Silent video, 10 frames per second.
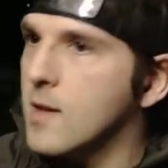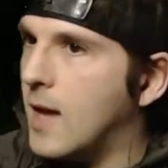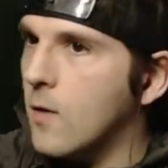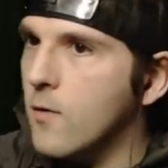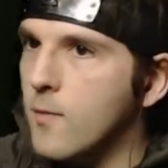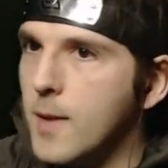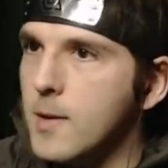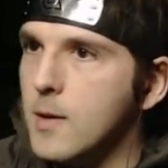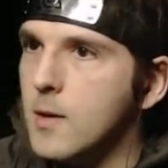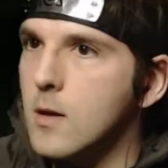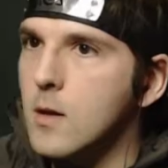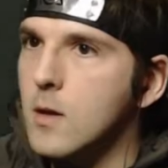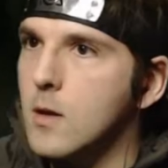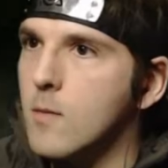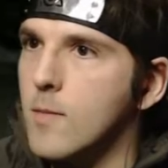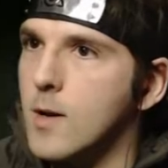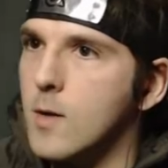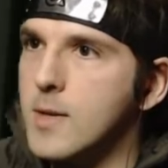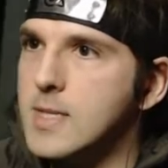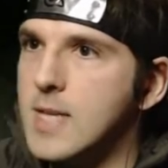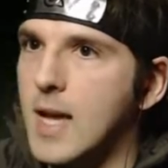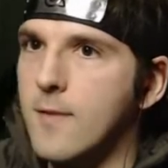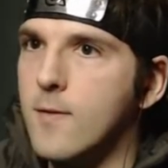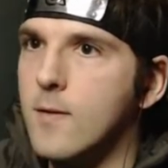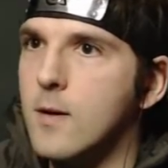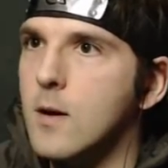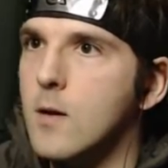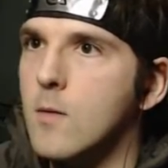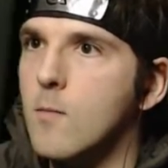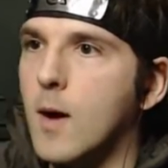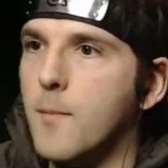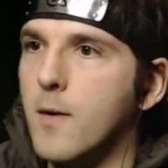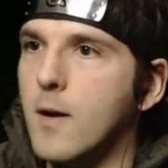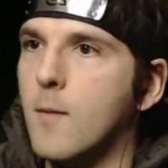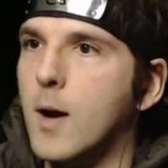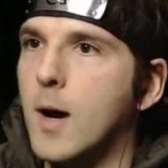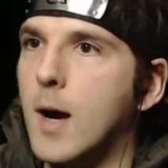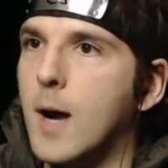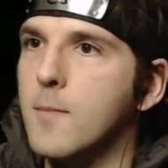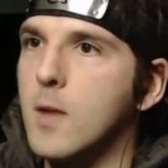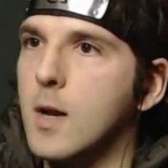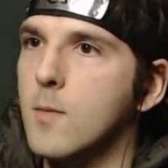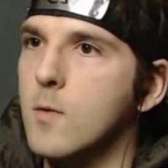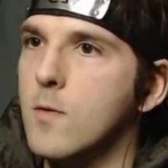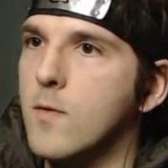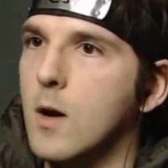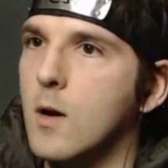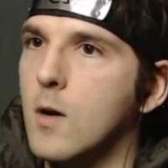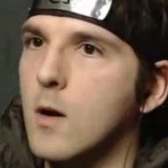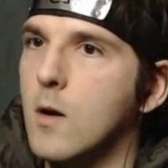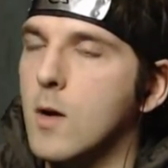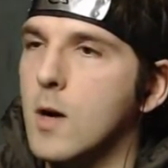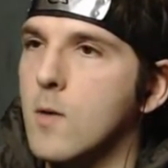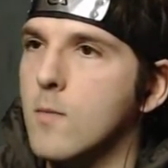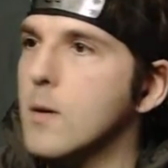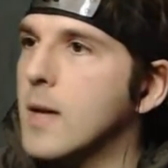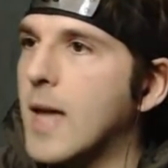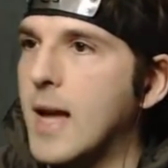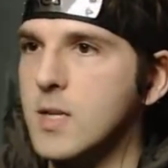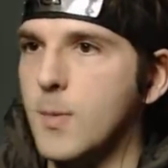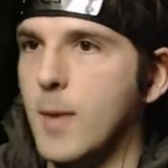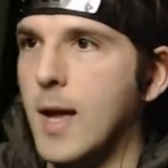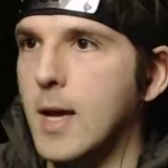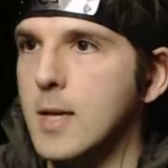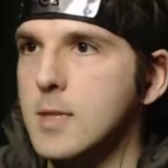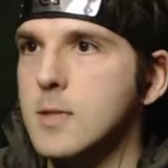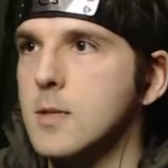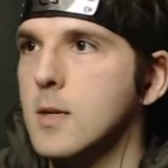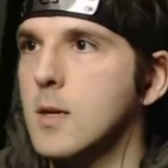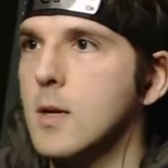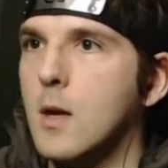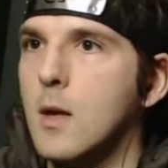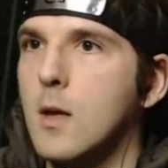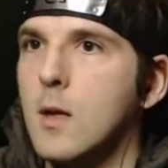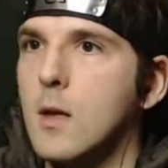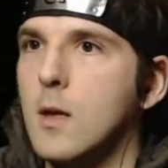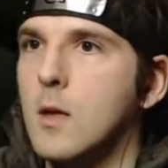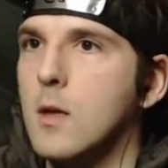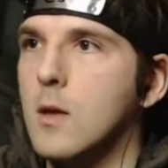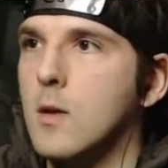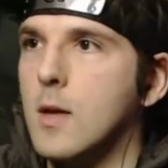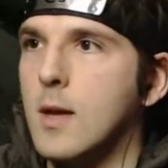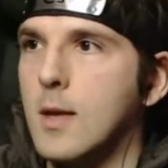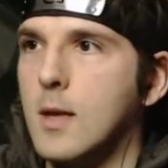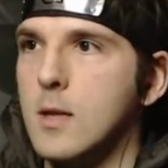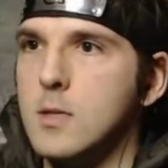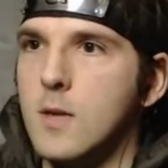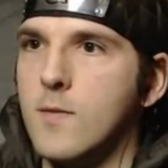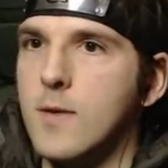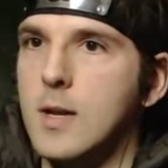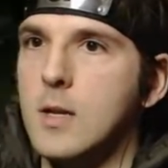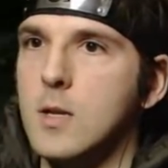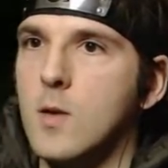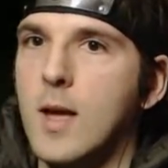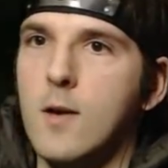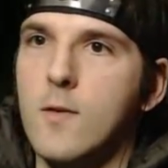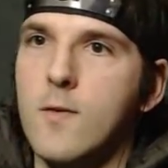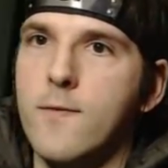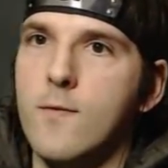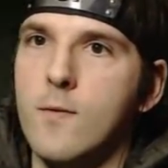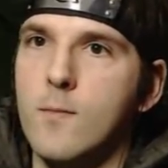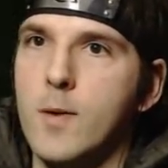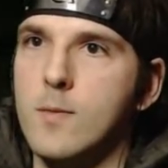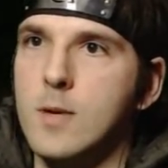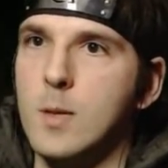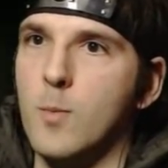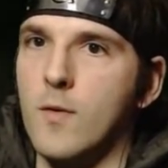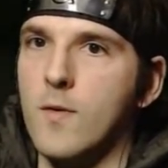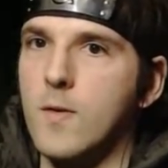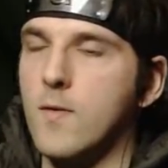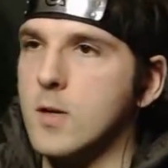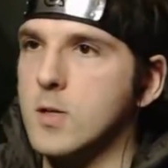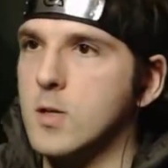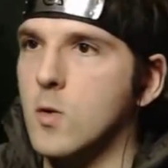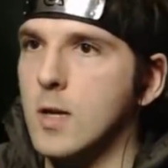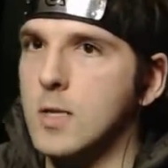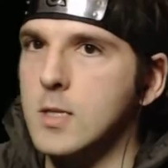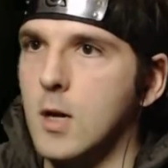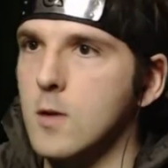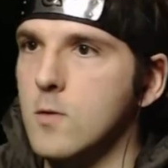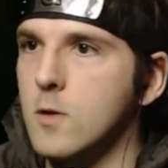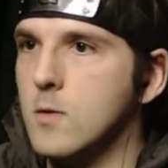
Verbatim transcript: Health maybe? i will be death. My my I'm not a move up. Uh, well, cash my ass. Okay, yeah, there's nothing you know, No health. People didn't bother to flush the toilets, though.